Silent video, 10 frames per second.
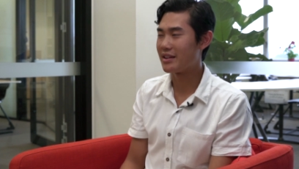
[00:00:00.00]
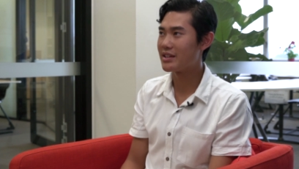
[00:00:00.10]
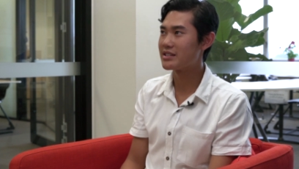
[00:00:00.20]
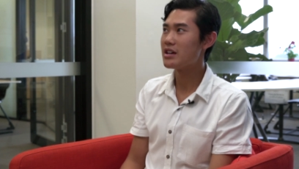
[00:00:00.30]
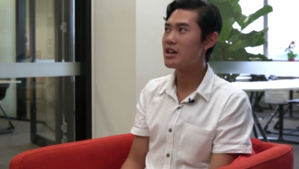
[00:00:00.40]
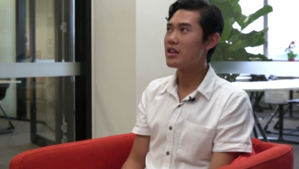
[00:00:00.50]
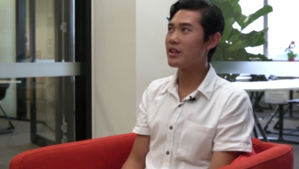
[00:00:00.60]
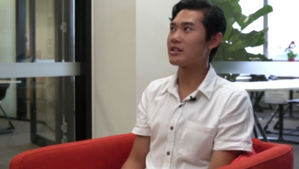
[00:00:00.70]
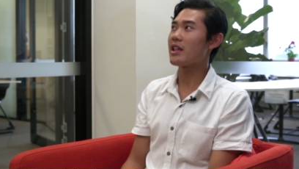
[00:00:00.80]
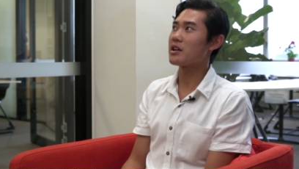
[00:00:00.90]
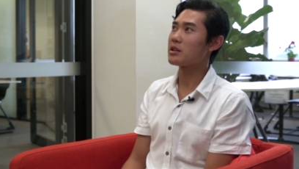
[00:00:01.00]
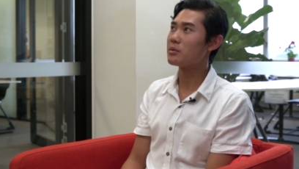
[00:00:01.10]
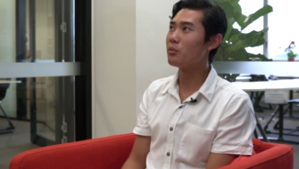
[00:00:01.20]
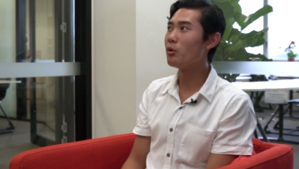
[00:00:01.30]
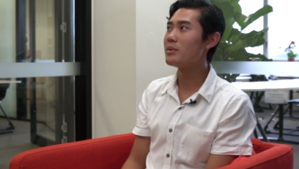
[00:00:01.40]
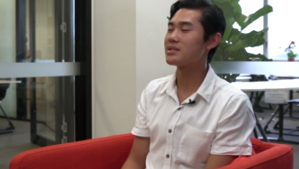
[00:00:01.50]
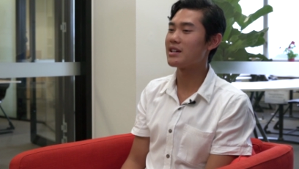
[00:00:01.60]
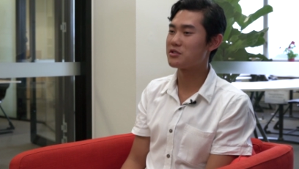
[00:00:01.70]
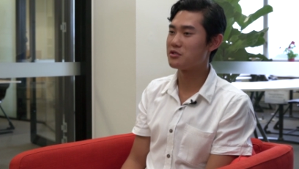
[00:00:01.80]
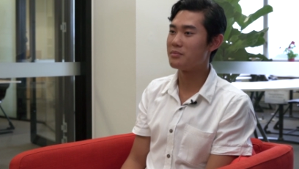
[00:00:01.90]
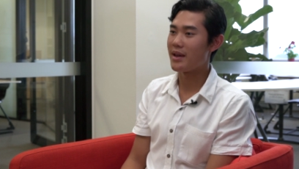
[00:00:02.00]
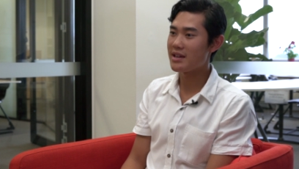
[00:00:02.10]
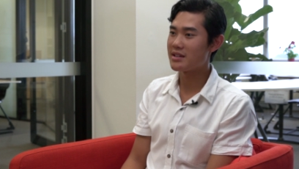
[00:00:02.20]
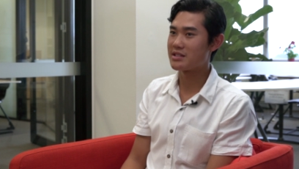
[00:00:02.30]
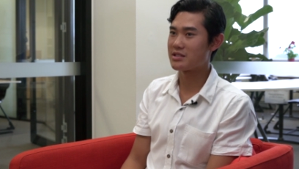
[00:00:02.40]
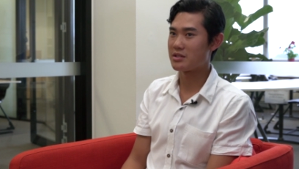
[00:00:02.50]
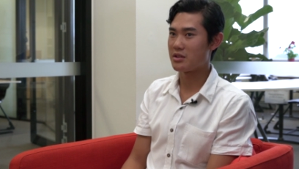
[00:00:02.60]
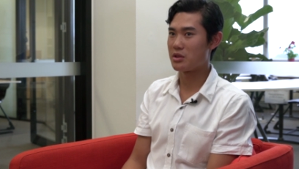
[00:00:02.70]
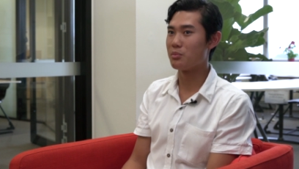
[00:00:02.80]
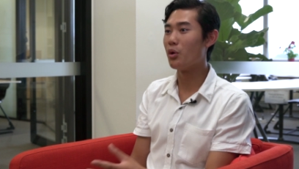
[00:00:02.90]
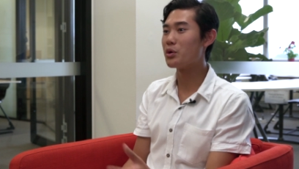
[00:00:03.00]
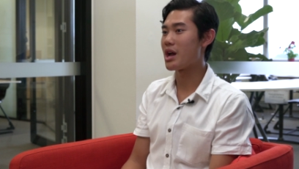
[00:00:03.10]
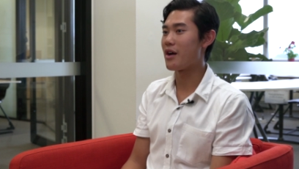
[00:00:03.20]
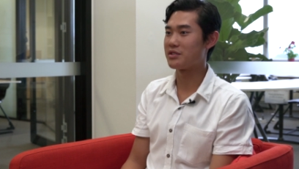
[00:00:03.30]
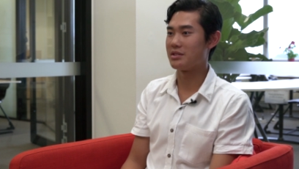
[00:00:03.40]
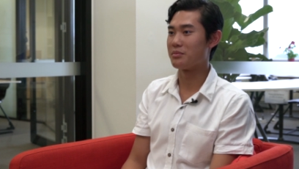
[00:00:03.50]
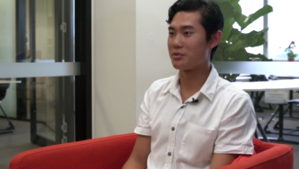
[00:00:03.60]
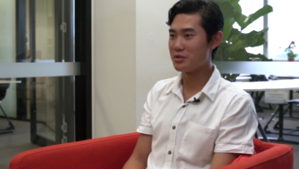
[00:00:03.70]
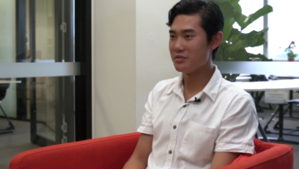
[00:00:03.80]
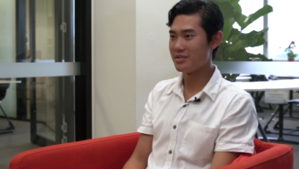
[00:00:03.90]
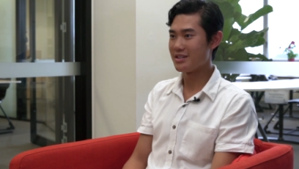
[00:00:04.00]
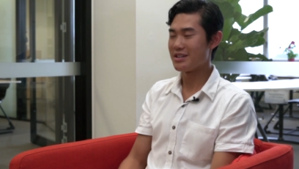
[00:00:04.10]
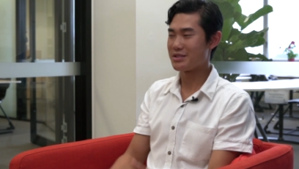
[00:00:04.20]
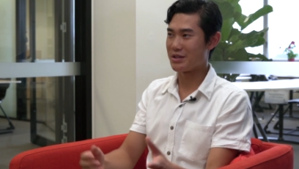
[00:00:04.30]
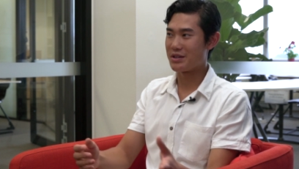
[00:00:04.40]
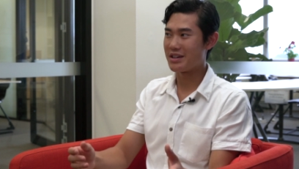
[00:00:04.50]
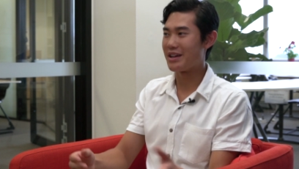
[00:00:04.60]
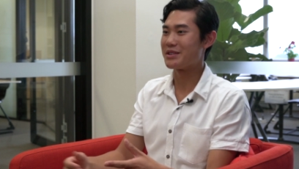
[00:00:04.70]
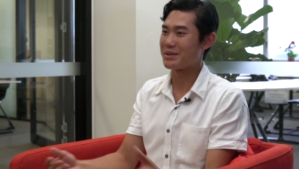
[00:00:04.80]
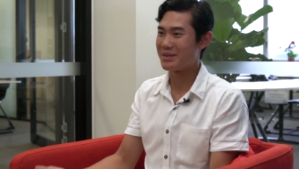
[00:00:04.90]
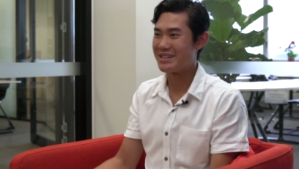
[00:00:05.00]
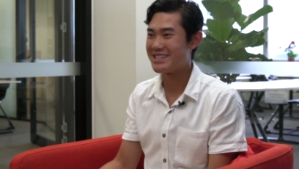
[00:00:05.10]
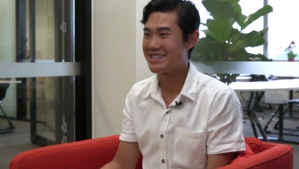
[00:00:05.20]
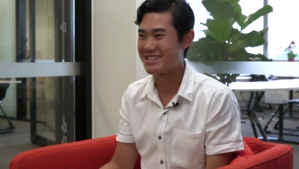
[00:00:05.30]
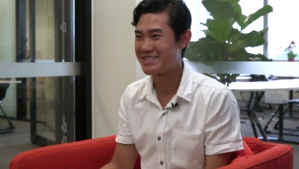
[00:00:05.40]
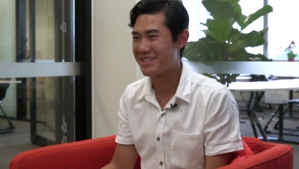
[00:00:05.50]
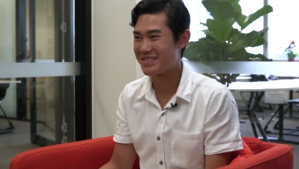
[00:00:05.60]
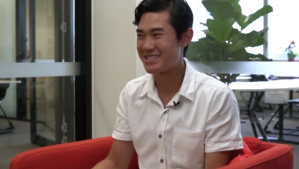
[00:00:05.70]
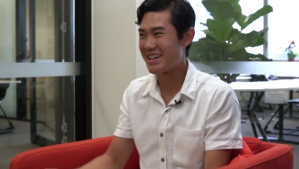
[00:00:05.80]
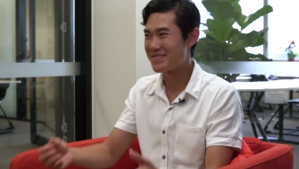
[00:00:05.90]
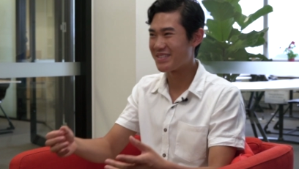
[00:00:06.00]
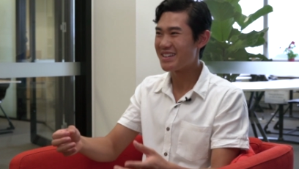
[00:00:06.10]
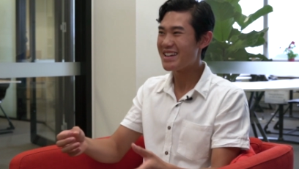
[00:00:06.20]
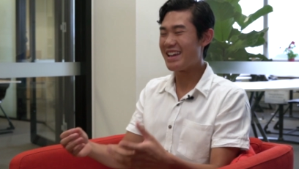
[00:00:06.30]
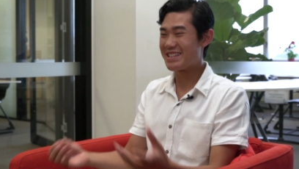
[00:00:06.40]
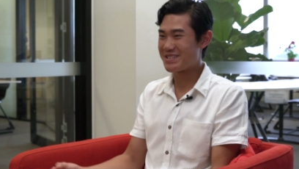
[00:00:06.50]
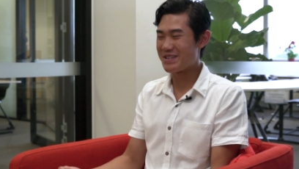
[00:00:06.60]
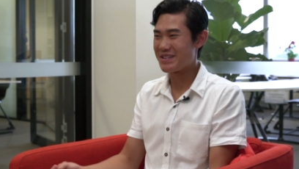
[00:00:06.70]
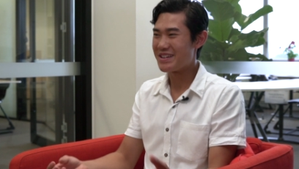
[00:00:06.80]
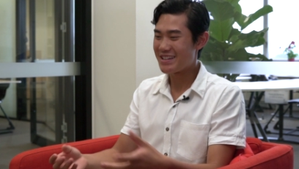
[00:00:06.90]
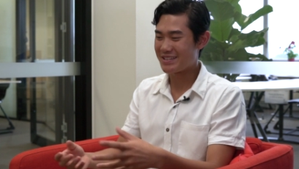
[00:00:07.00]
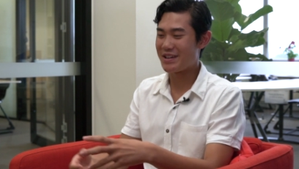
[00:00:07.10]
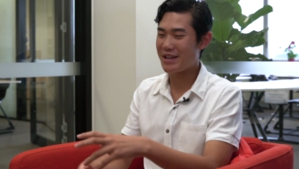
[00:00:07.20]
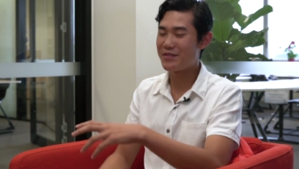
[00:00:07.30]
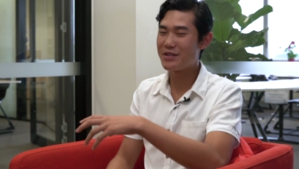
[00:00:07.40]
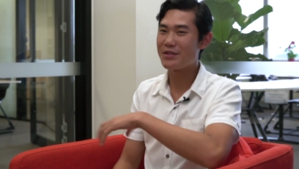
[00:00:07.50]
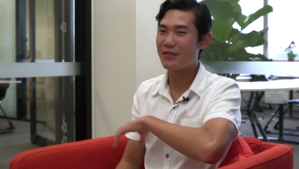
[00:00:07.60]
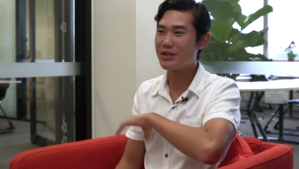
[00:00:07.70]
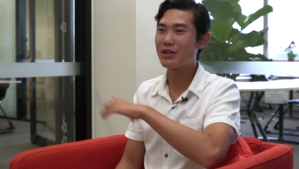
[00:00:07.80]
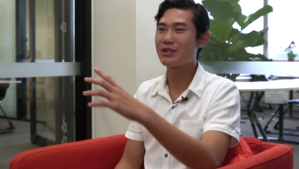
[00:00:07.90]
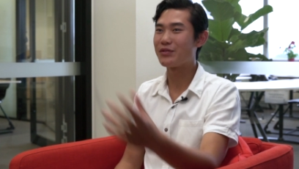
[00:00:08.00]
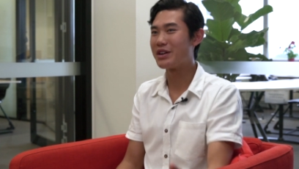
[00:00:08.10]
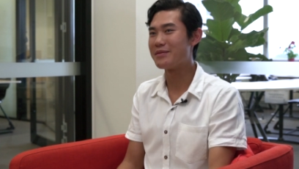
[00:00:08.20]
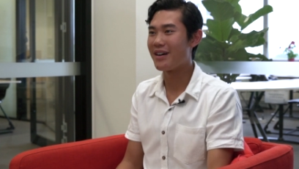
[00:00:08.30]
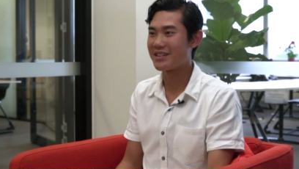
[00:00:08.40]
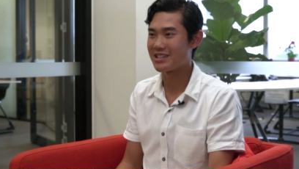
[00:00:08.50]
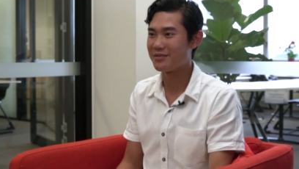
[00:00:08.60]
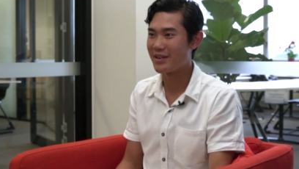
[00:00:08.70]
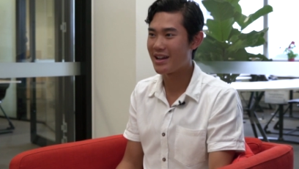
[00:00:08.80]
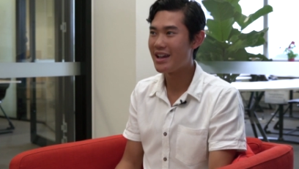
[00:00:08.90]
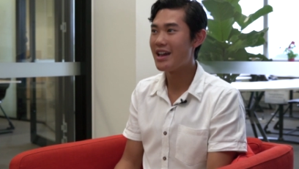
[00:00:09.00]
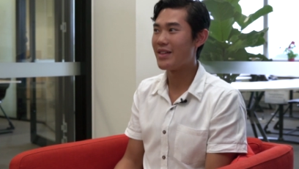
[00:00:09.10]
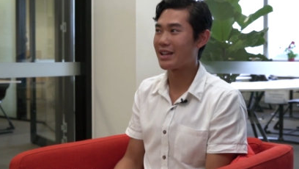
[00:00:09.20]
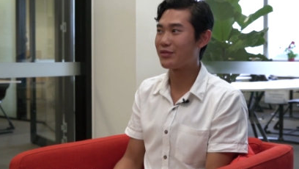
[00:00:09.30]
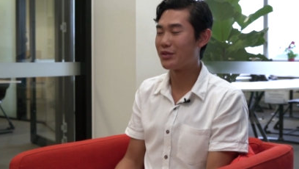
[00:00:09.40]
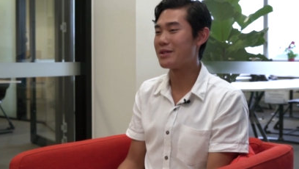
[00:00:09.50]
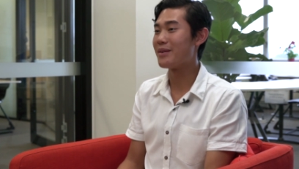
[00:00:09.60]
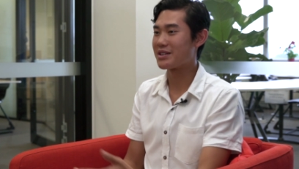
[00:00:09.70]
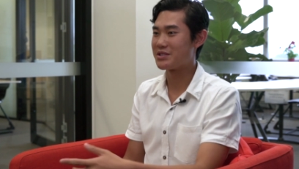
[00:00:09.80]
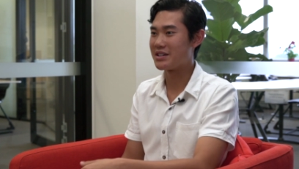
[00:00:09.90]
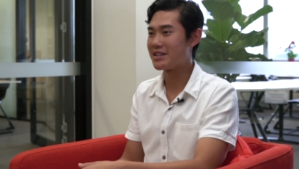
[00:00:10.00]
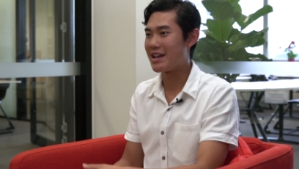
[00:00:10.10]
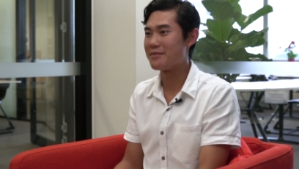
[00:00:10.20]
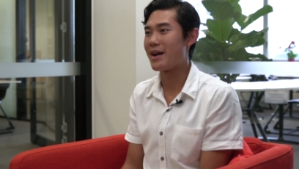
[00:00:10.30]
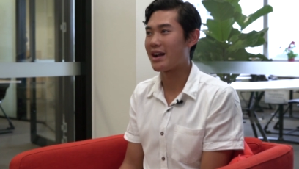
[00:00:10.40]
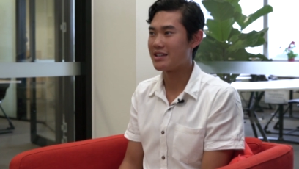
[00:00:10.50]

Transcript: And there's like the more mistakes you make, it's the more you have to improve. So, and it's a pretty cheesy statement to say, but it's true. So if you lost 40 marks somewhere, that's 40 marks you can gain back.